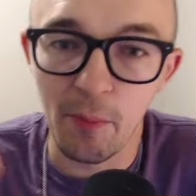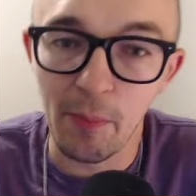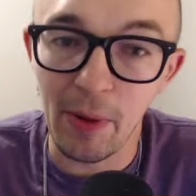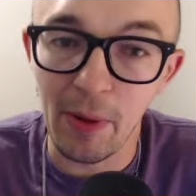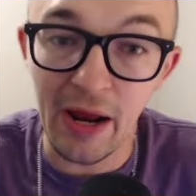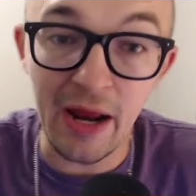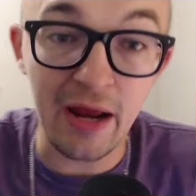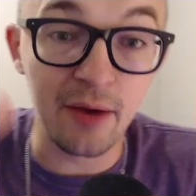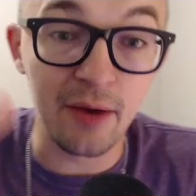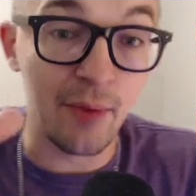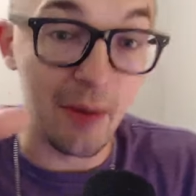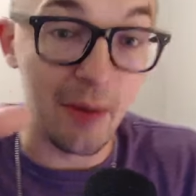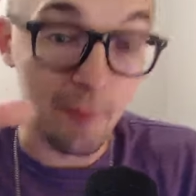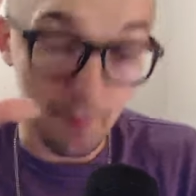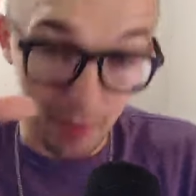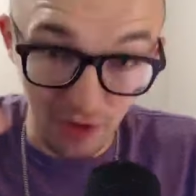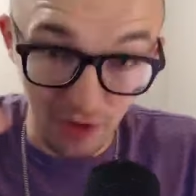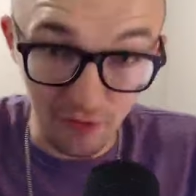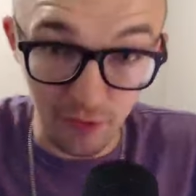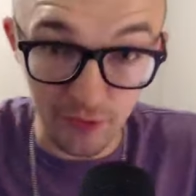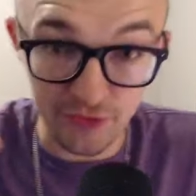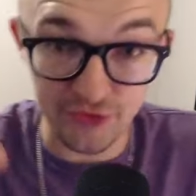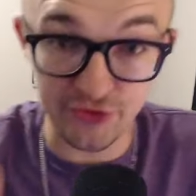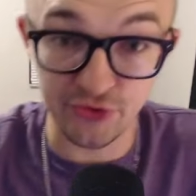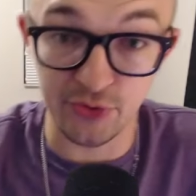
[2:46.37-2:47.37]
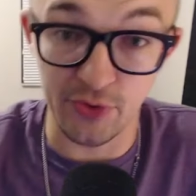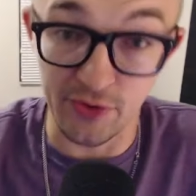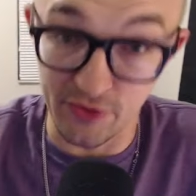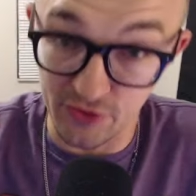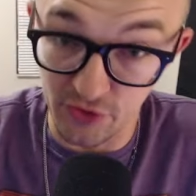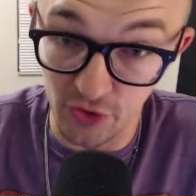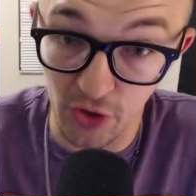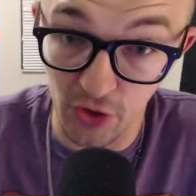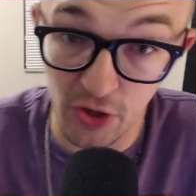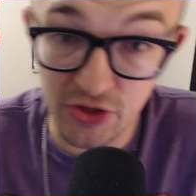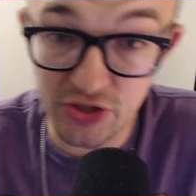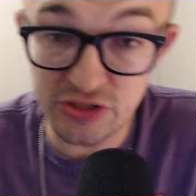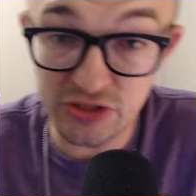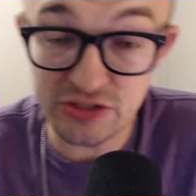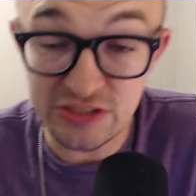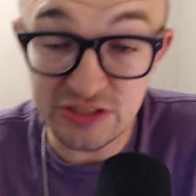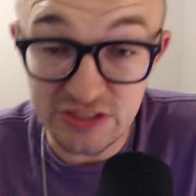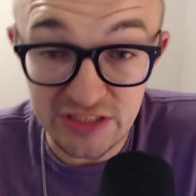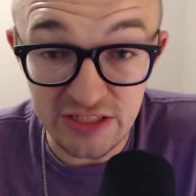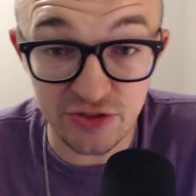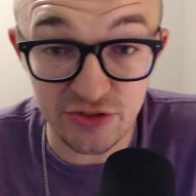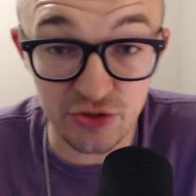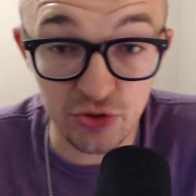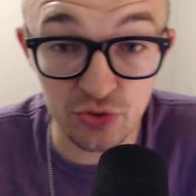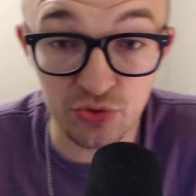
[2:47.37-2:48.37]
But anyway, Buff163, the largest
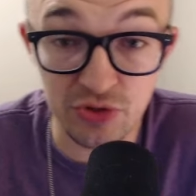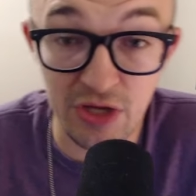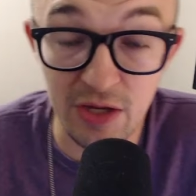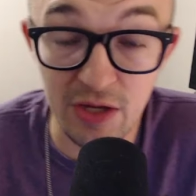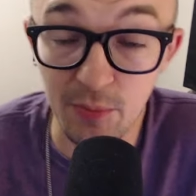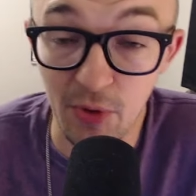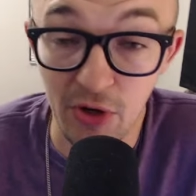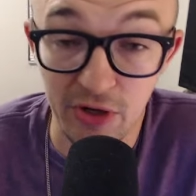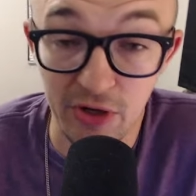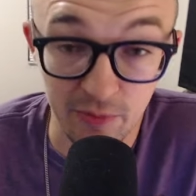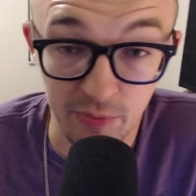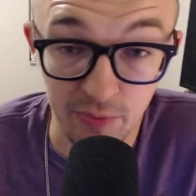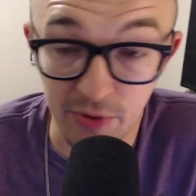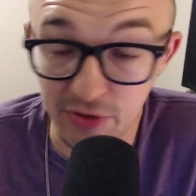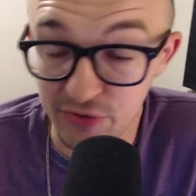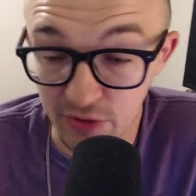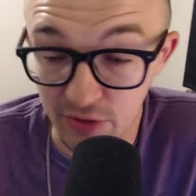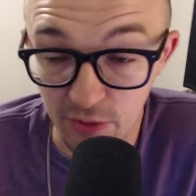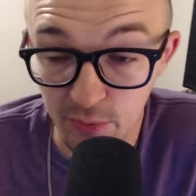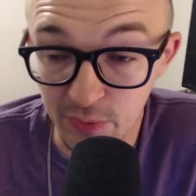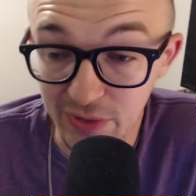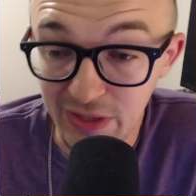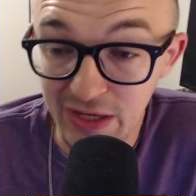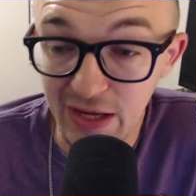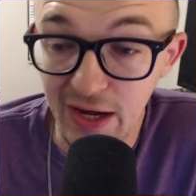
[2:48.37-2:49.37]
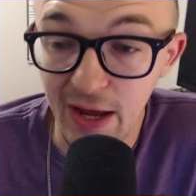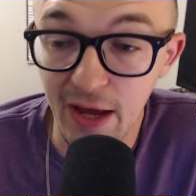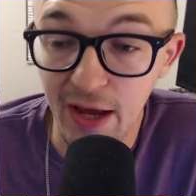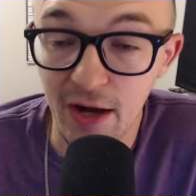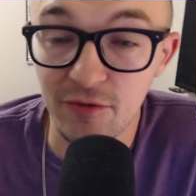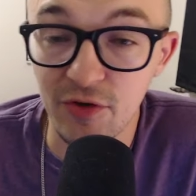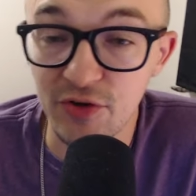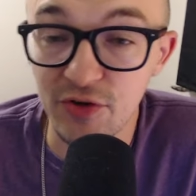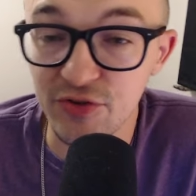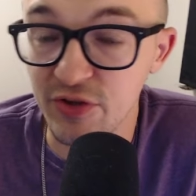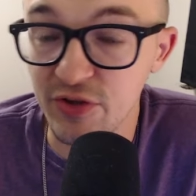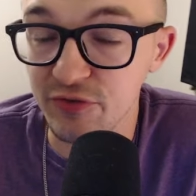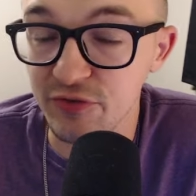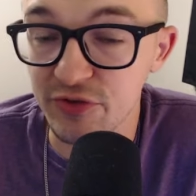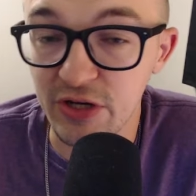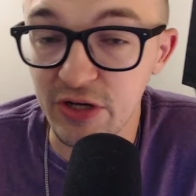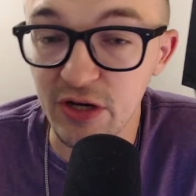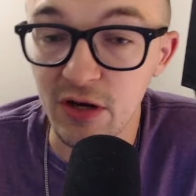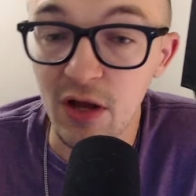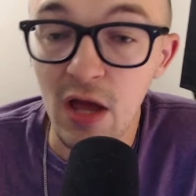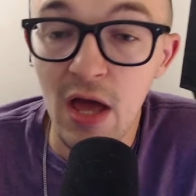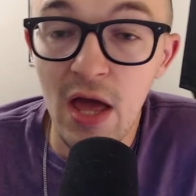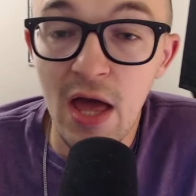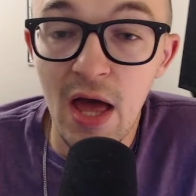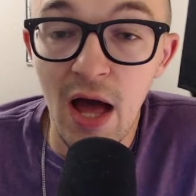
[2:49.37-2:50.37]
CS2 skin marketplace. I don't want to get ahead of ourselves here.